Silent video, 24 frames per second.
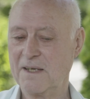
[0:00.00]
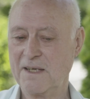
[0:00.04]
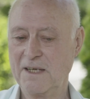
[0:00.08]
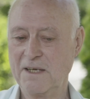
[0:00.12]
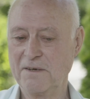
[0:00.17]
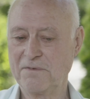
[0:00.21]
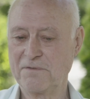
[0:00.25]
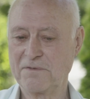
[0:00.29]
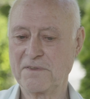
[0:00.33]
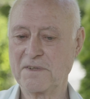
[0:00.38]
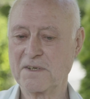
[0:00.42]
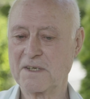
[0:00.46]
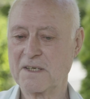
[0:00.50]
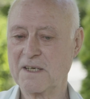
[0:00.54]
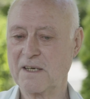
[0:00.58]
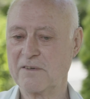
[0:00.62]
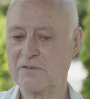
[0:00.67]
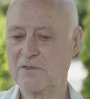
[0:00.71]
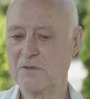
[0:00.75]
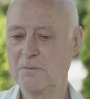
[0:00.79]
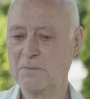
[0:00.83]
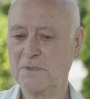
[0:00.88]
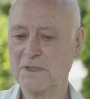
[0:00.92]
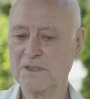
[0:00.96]
If the
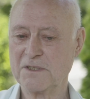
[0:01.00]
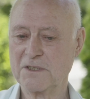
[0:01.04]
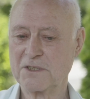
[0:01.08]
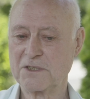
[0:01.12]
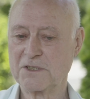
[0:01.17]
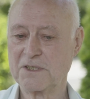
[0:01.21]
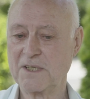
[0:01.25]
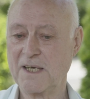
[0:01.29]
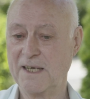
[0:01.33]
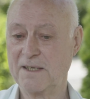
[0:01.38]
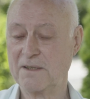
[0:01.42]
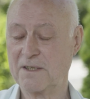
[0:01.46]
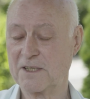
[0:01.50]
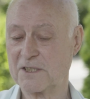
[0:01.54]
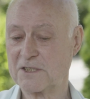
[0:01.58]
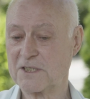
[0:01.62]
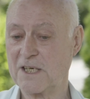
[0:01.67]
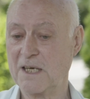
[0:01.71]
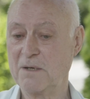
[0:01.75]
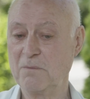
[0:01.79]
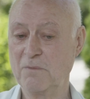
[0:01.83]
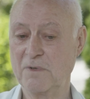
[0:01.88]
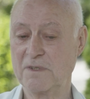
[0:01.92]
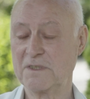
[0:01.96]
government said, the
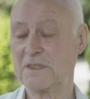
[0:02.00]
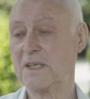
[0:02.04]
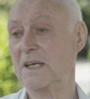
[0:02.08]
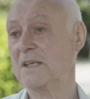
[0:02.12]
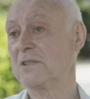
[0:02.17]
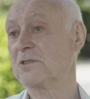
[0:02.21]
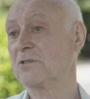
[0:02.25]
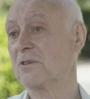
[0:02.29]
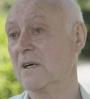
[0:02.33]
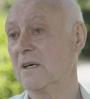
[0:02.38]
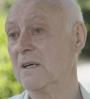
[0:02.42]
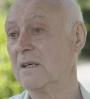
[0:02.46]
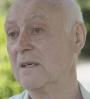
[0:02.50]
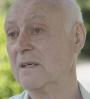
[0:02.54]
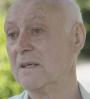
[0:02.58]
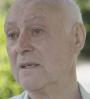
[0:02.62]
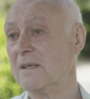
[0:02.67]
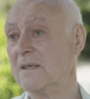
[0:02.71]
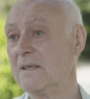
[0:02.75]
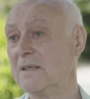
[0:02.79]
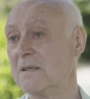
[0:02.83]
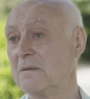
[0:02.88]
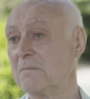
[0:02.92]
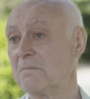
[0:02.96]
same with Tetra
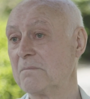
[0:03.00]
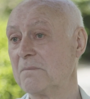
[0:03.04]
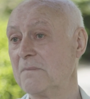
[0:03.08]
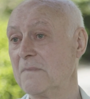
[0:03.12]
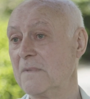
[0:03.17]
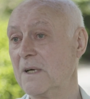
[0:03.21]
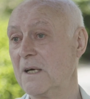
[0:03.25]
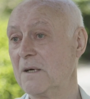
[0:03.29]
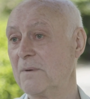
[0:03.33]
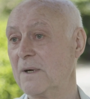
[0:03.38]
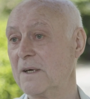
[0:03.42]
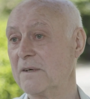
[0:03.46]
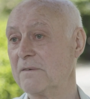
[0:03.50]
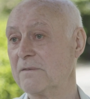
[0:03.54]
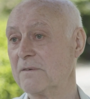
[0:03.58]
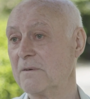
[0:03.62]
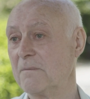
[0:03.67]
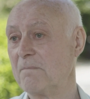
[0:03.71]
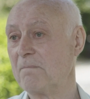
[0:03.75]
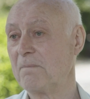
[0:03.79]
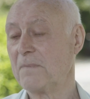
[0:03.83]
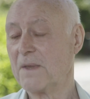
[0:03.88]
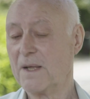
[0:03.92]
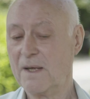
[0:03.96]
airwave,
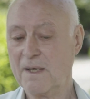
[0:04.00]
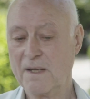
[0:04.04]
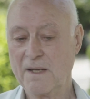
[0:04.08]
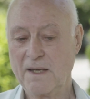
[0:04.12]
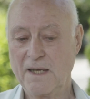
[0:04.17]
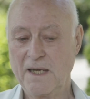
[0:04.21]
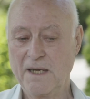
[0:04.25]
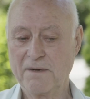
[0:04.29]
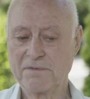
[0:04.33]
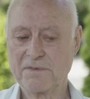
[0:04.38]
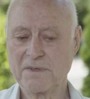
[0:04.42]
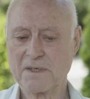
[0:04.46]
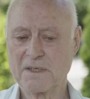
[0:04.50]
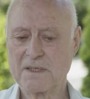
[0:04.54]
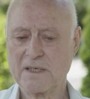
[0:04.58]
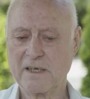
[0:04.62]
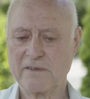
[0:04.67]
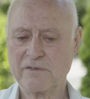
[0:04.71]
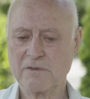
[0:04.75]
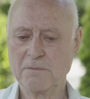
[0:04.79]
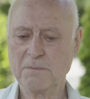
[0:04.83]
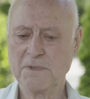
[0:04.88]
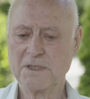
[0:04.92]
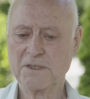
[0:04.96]
if the
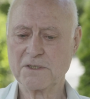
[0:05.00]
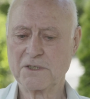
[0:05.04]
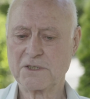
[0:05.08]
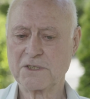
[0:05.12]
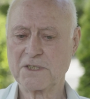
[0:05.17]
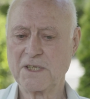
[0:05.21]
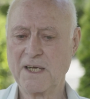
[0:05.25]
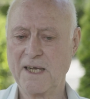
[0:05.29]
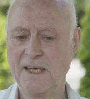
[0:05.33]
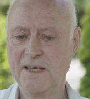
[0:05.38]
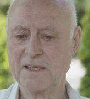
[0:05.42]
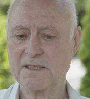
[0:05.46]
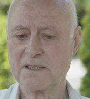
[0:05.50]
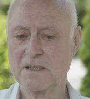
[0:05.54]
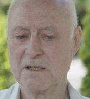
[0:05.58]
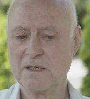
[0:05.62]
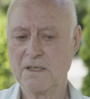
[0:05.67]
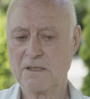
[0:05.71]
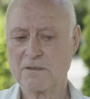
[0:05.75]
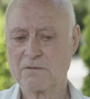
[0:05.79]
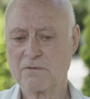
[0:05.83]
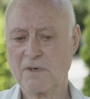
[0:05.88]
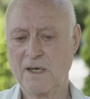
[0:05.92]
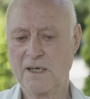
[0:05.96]
government said,
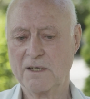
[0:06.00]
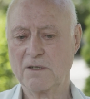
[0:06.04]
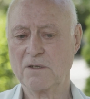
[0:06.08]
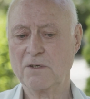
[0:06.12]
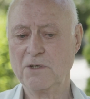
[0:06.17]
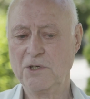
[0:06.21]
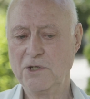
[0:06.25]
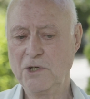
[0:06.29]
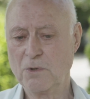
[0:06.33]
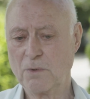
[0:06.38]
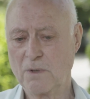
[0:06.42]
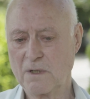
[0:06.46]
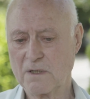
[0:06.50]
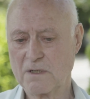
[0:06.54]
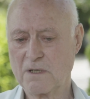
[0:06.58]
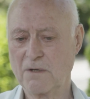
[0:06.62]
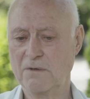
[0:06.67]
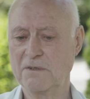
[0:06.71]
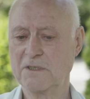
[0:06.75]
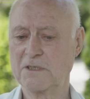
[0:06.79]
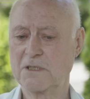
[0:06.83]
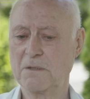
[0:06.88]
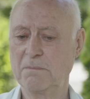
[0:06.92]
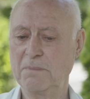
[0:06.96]
right, you are
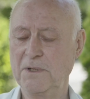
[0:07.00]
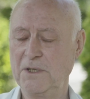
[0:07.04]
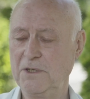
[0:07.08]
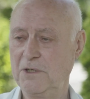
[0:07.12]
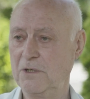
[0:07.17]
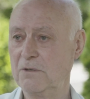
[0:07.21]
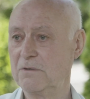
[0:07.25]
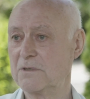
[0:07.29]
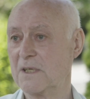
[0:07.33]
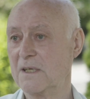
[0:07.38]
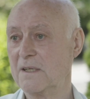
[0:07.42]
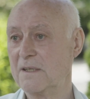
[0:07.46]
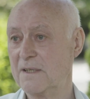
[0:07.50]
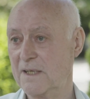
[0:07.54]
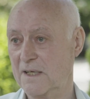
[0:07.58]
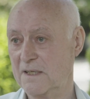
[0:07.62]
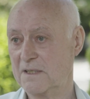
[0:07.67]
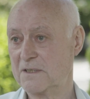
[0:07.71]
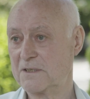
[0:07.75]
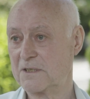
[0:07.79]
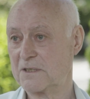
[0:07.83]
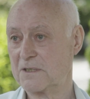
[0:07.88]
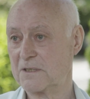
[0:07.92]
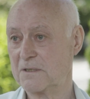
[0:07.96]
going to be using
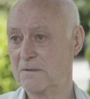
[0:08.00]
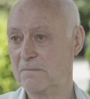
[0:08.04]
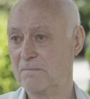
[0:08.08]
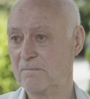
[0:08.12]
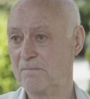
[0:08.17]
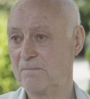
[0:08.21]
this,